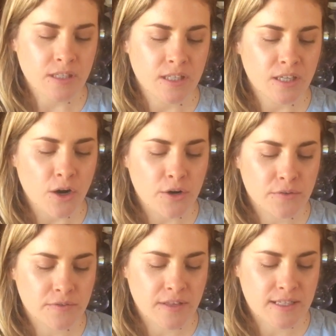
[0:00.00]
you know,
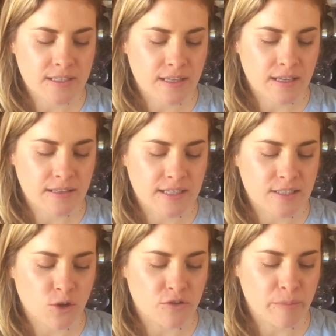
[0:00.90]
there's a
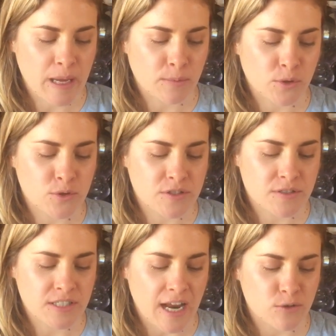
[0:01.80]
lot of people whose
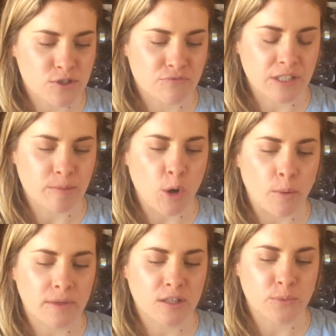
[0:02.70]
channels are really
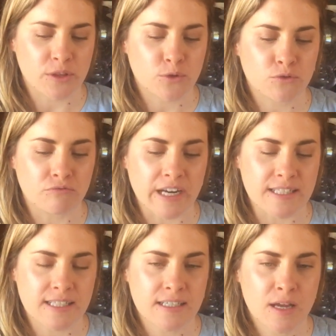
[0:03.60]
popular with good
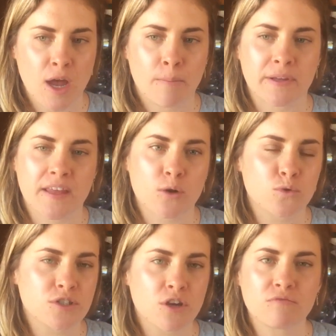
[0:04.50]
reason, but they're
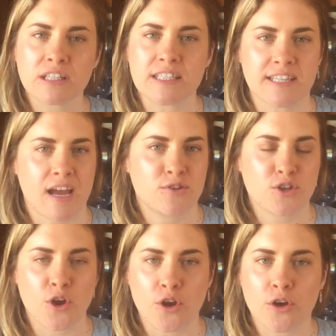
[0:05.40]
also really down
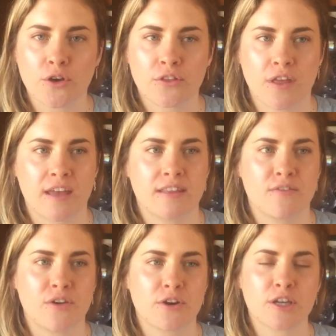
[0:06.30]
to earth, and
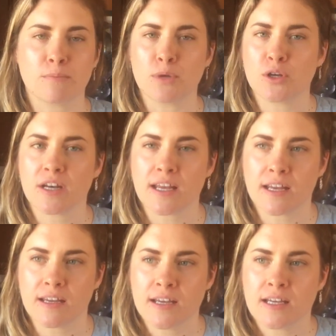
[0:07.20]
they're very
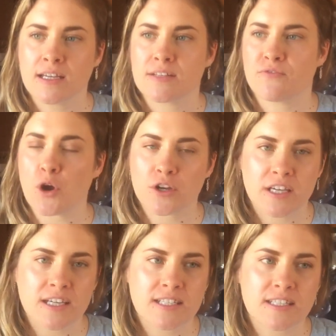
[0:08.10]
community
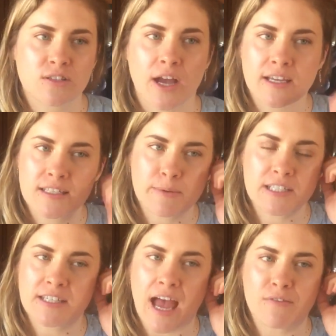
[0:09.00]
focused. Like,
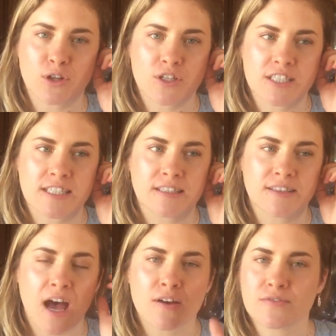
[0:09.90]
especially Avalon, she
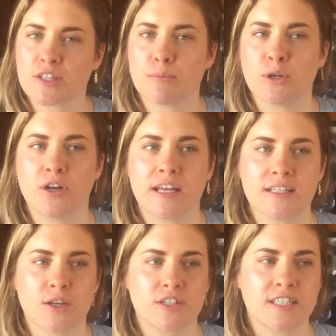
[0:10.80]
loves community,
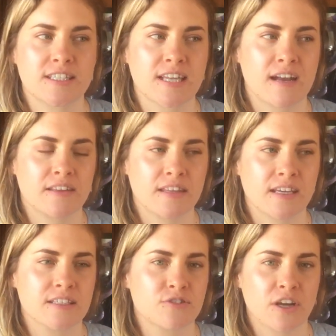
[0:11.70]
so she started
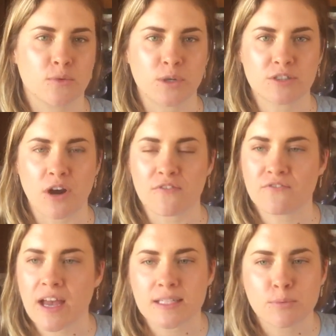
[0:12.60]
the Australian Witchcraft
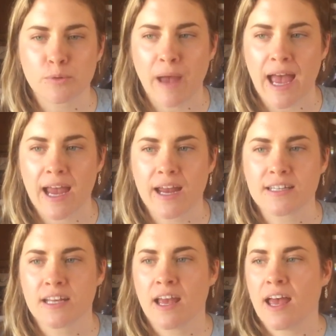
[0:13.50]
Facebook
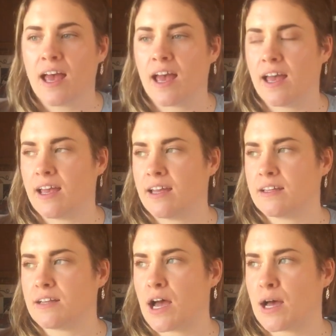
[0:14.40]
page, and